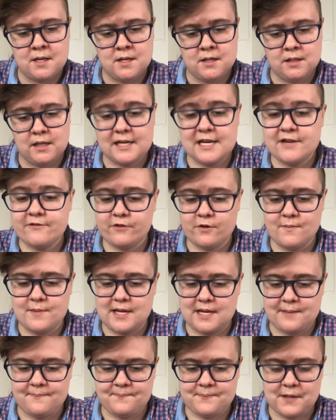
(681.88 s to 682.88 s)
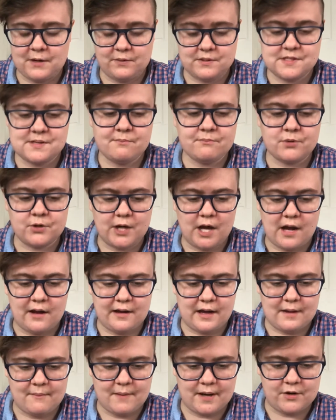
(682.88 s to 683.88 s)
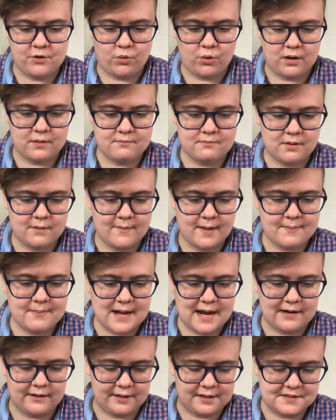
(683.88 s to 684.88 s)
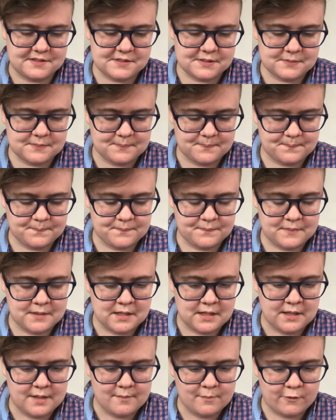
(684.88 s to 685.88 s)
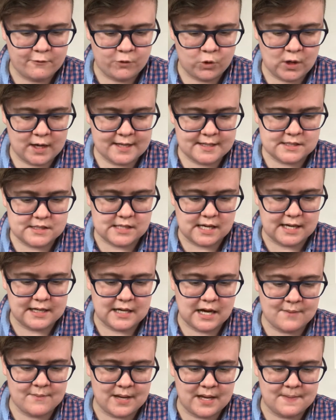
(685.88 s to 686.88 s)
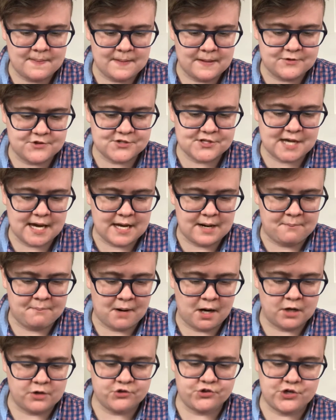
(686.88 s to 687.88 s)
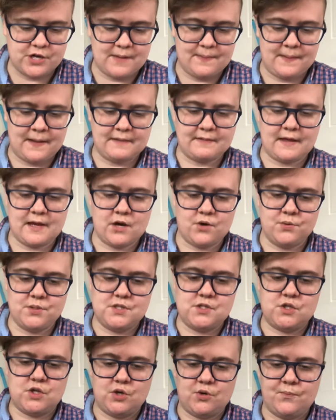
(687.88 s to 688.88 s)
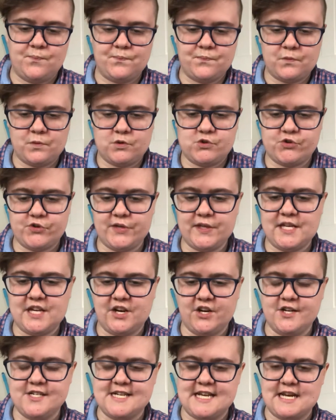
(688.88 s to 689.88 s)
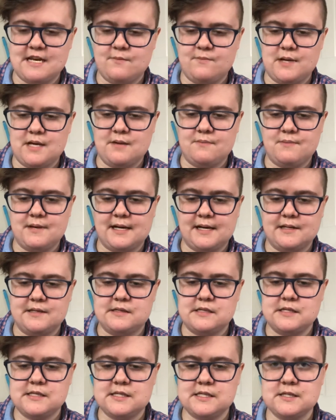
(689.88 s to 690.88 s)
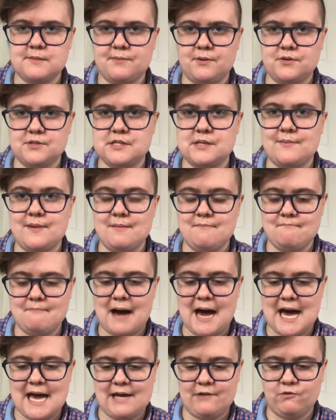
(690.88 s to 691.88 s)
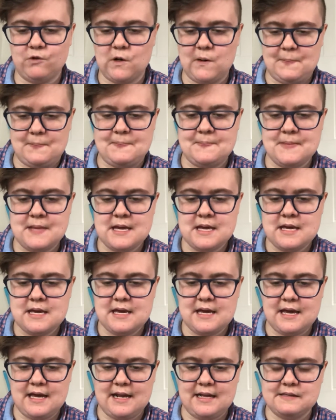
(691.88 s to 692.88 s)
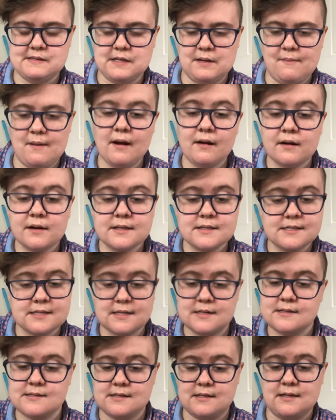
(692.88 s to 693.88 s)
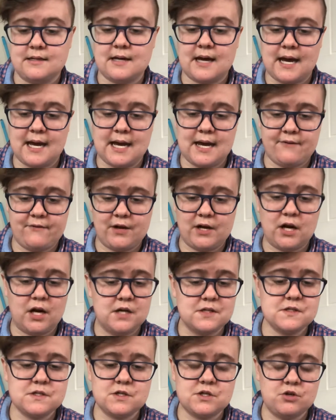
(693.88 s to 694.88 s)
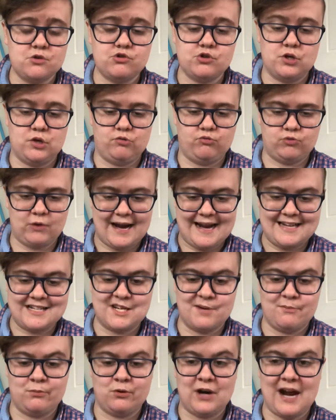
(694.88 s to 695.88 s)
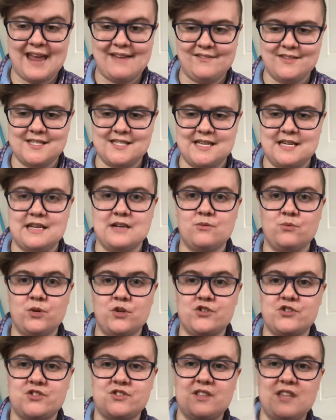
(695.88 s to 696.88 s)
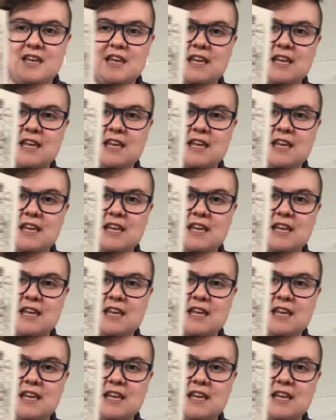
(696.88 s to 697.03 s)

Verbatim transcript: Lucky for me, it wasn't Brianna at my door, but my parents. Before I could say, come in, they just kind of barged in like they always do, which really irritated me because this is supposed to be my room. And as an American citizen, I have a constitutional right to privacy, which they